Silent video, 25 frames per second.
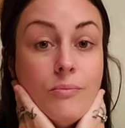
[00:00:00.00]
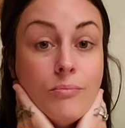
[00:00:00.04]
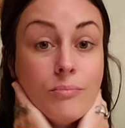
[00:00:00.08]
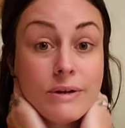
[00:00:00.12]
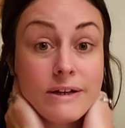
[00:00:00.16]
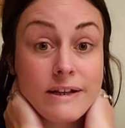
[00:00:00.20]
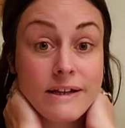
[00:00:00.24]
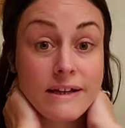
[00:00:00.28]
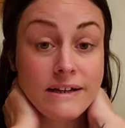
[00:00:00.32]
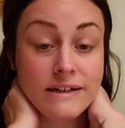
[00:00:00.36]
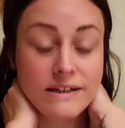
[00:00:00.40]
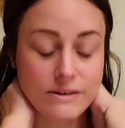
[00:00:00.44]

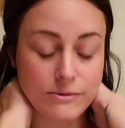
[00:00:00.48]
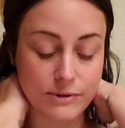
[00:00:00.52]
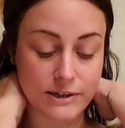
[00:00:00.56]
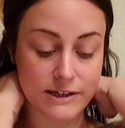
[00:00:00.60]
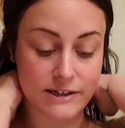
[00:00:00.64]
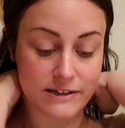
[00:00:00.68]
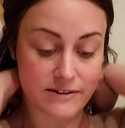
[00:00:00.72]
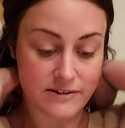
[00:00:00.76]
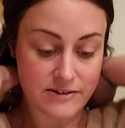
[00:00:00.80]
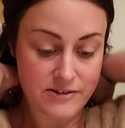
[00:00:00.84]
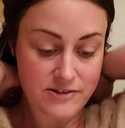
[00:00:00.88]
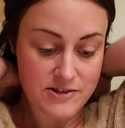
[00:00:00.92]
But
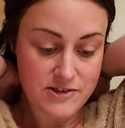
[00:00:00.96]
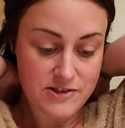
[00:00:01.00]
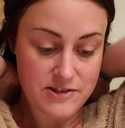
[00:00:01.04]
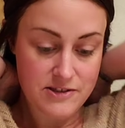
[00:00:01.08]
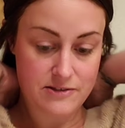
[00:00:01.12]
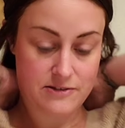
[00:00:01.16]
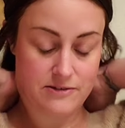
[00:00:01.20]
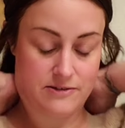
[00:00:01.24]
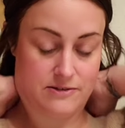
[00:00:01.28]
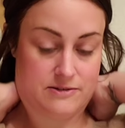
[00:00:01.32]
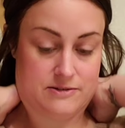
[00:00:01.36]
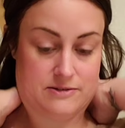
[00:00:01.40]

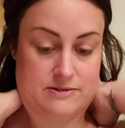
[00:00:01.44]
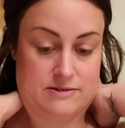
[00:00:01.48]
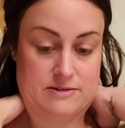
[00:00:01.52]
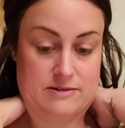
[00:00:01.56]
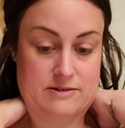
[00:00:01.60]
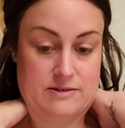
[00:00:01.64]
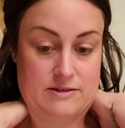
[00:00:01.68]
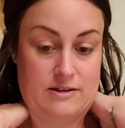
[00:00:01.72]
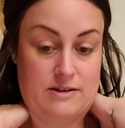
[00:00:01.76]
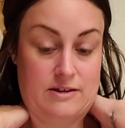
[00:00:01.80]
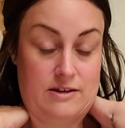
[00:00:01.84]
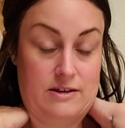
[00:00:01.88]
anyways,
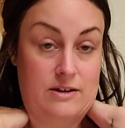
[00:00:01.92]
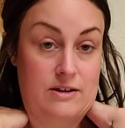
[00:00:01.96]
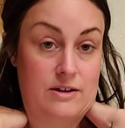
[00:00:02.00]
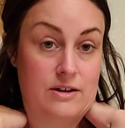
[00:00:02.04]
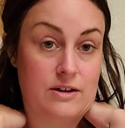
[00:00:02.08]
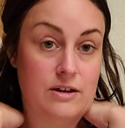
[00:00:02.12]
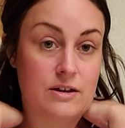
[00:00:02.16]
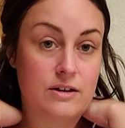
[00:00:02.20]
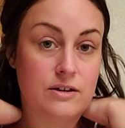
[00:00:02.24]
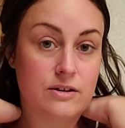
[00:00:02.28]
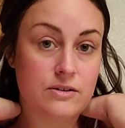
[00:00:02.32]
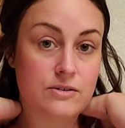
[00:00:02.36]

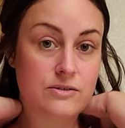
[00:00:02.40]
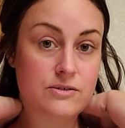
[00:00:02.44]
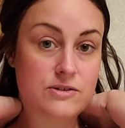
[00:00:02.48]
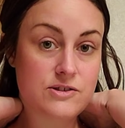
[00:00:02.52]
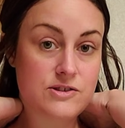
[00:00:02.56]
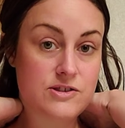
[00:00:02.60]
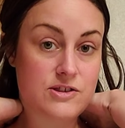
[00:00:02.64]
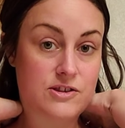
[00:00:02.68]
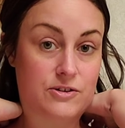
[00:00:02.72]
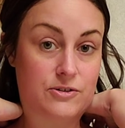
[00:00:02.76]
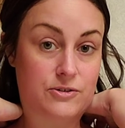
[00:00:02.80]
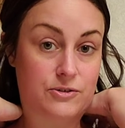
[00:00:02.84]

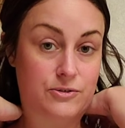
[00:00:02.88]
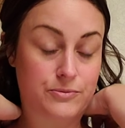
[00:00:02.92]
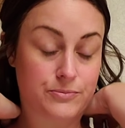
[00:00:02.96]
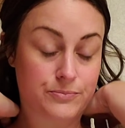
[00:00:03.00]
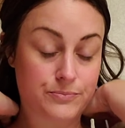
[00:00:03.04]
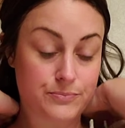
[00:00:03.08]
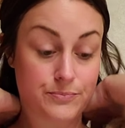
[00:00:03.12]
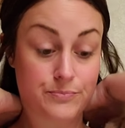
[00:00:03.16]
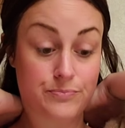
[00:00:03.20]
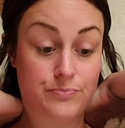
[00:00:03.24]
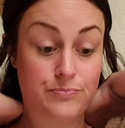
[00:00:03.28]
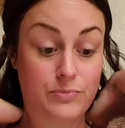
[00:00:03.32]
so
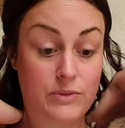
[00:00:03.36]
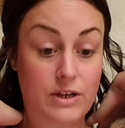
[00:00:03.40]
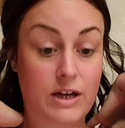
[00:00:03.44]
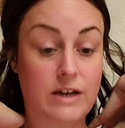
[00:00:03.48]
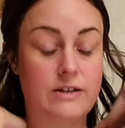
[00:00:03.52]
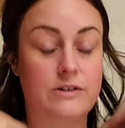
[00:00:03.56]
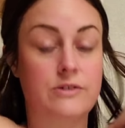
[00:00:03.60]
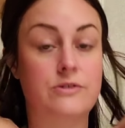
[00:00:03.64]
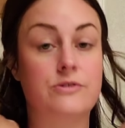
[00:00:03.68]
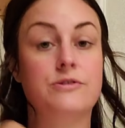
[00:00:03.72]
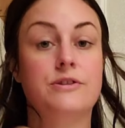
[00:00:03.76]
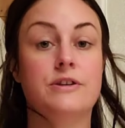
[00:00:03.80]

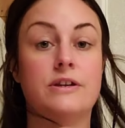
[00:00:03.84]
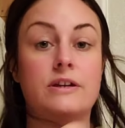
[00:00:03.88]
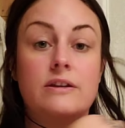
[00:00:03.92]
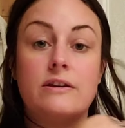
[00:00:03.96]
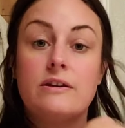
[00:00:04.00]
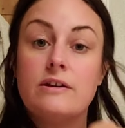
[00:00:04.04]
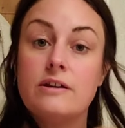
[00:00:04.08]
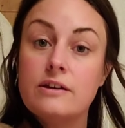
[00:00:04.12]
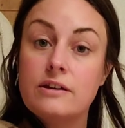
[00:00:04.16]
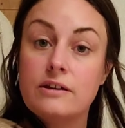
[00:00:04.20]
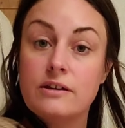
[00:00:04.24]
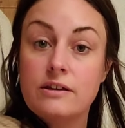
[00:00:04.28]
I do
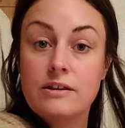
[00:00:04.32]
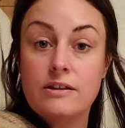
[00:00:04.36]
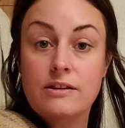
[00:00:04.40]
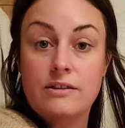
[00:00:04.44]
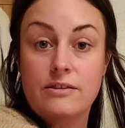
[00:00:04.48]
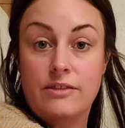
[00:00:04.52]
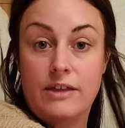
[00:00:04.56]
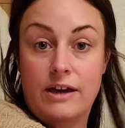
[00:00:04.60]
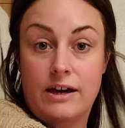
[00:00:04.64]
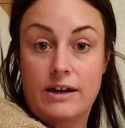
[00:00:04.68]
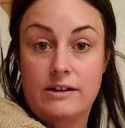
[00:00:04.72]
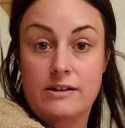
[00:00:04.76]
think
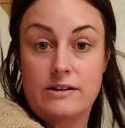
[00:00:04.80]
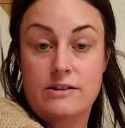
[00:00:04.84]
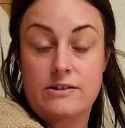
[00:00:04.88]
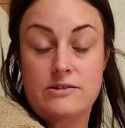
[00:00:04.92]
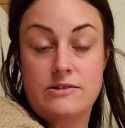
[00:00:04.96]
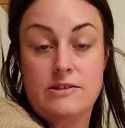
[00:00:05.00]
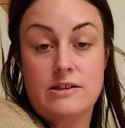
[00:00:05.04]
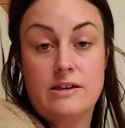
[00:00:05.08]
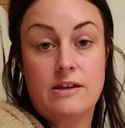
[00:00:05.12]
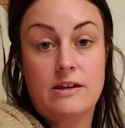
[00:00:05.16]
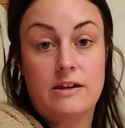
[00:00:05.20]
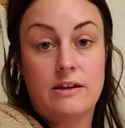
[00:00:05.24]
that
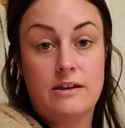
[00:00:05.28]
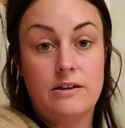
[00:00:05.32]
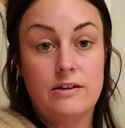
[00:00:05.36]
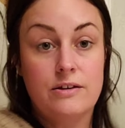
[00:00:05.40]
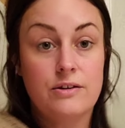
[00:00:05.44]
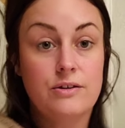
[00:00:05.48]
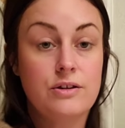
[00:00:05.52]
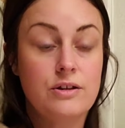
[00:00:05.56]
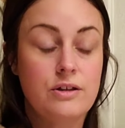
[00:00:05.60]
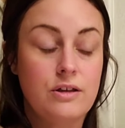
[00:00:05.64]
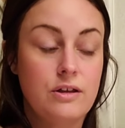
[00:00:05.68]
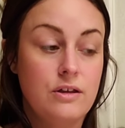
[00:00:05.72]
is a
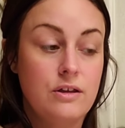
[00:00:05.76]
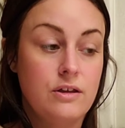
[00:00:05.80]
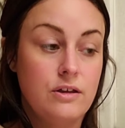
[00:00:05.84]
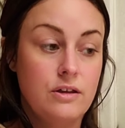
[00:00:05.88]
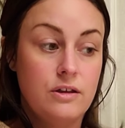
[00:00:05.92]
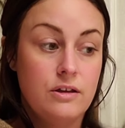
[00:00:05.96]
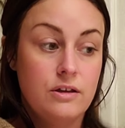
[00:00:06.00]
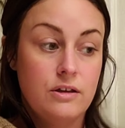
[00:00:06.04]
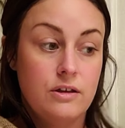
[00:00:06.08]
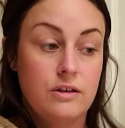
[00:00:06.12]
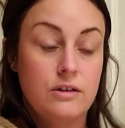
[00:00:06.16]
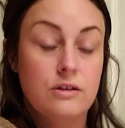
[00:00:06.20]

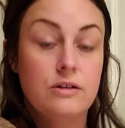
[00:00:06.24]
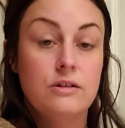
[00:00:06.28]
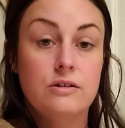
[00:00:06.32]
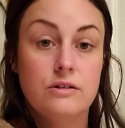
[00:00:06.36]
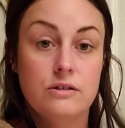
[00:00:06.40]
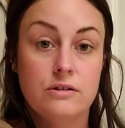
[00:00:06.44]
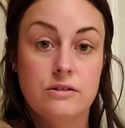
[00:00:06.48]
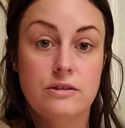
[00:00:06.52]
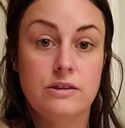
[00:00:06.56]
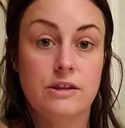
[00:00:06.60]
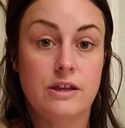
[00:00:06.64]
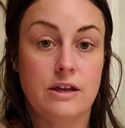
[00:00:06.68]

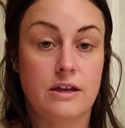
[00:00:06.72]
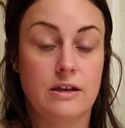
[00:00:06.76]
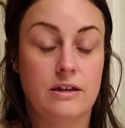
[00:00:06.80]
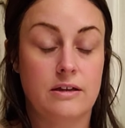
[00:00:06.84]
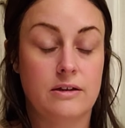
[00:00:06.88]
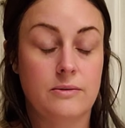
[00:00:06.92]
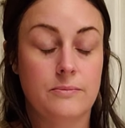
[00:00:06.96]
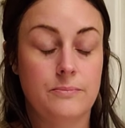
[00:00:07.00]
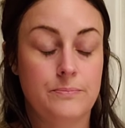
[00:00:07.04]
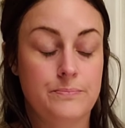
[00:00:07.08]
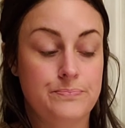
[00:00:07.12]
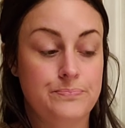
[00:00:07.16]
good
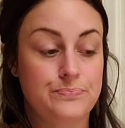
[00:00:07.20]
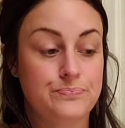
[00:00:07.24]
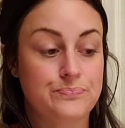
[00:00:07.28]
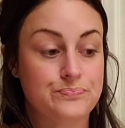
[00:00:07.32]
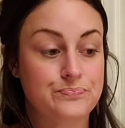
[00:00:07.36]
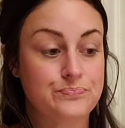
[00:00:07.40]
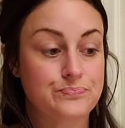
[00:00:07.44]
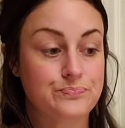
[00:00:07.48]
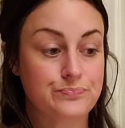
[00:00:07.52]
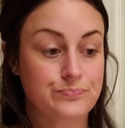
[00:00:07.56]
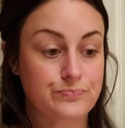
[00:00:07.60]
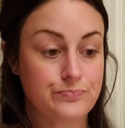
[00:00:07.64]
thing.
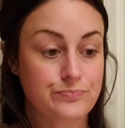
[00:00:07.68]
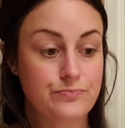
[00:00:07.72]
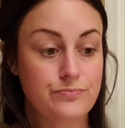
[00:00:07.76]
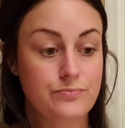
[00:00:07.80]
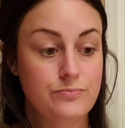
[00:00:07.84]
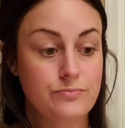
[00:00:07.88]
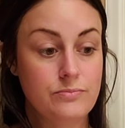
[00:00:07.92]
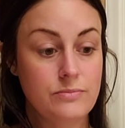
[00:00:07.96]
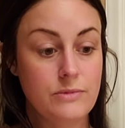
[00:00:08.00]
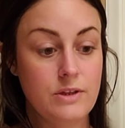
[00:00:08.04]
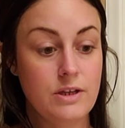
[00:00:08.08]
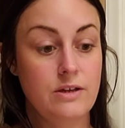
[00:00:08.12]

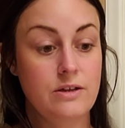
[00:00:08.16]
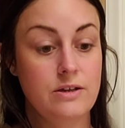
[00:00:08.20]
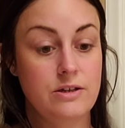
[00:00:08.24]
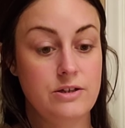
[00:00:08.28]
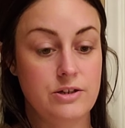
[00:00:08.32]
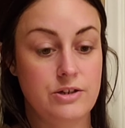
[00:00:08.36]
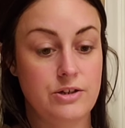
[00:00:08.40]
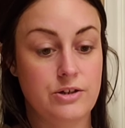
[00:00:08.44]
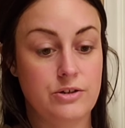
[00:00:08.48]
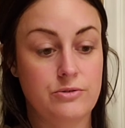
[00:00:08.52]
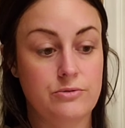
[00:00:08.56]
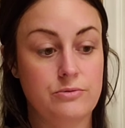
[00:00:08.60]

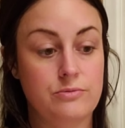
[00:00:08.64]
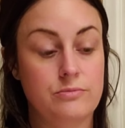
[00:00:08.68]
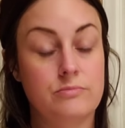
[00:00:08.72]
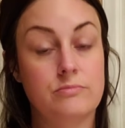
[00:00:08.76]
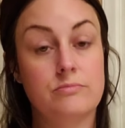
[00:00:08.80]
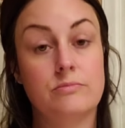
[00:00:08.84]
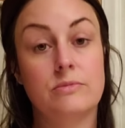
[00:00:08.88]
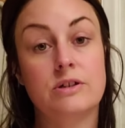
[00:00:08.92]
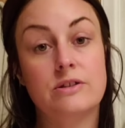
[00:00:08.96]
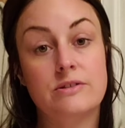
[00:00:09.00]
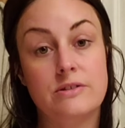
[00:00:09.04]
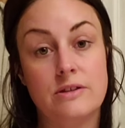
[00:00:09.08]
You know,
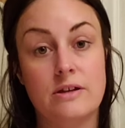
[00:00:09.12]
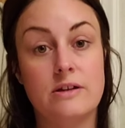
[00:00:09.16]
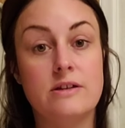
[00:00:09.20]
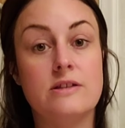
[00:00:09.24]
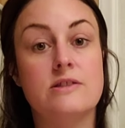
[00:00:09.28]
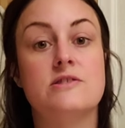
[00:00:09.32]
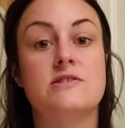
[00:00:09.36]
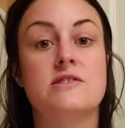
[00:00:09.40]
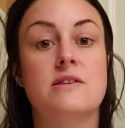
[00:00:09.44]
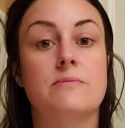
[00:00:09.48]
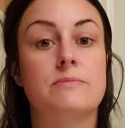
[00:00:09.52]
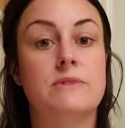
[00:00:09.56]

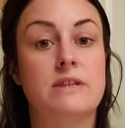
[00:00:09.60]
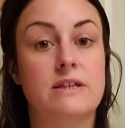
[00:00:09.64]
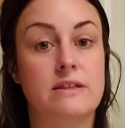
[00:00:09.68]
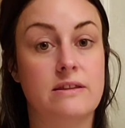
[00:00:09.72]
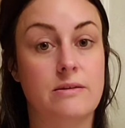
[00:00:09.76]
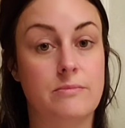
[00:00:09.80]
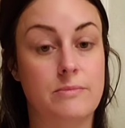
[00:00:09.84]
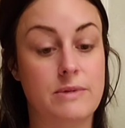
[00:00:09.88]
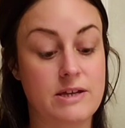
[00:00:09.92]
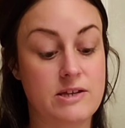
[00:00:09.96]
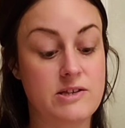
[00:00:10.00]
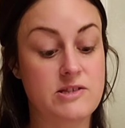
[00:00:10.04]
it's something
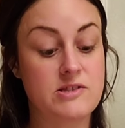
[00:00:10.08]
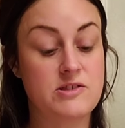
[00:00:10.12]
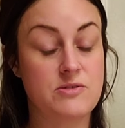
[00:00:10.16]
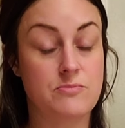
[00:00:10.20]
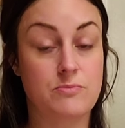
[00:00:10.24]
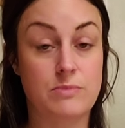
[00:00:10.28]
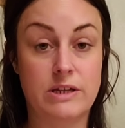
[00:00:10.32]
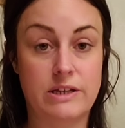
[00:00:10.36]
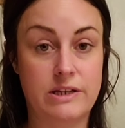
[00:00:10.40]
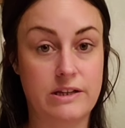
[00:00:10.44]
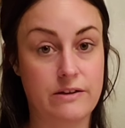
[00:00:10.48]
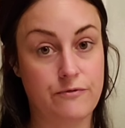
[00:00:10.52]
that makes
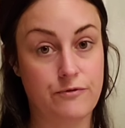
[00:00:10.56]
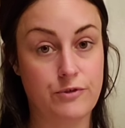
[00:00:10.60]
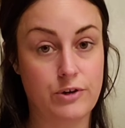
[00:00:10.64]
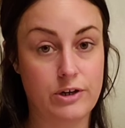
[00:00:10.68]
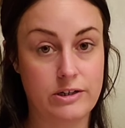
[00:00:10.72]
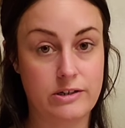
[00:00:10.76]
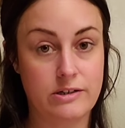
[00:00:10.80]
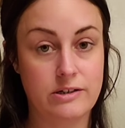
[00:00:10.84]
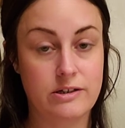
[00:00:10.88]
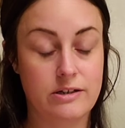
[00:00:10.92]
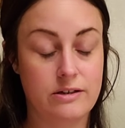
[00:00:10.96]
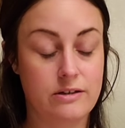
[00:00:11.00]
me
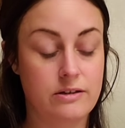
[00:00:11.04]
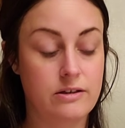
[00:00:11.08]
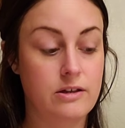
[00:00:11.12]
different